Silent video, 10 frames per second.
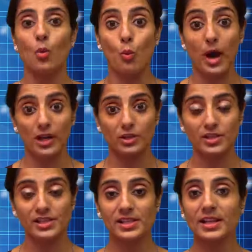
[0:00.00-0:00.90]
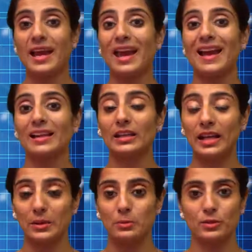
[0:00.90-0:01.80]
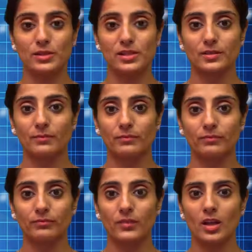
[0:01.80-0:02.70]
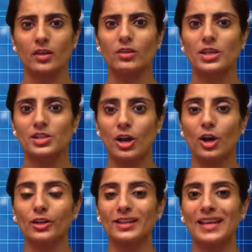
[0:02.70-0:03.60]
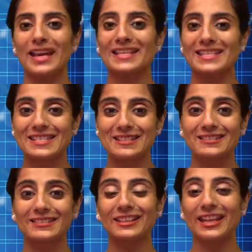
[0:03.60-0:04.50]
Wires and cables. These are the external